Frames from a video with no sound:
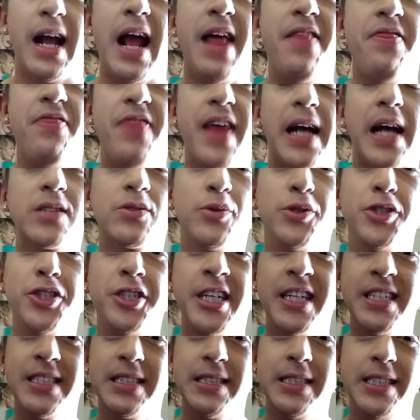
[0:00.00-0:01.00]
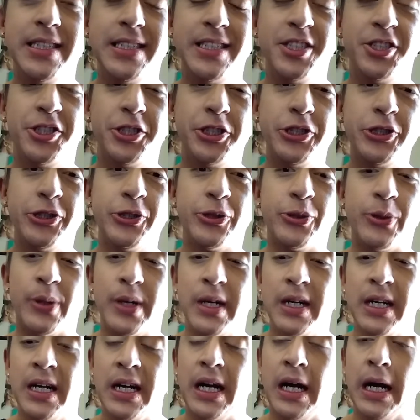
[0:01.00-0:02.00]
And that's what you guys need to do.
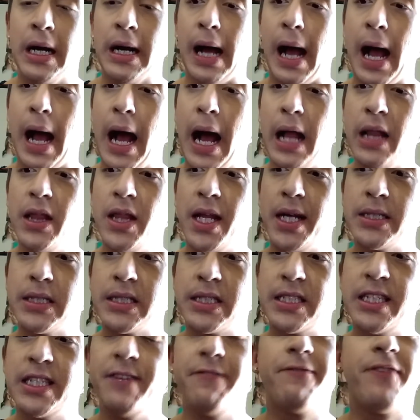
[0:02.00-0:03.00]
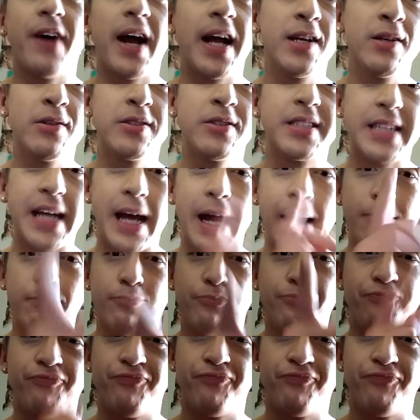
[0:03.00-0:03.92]
Let's see, final step.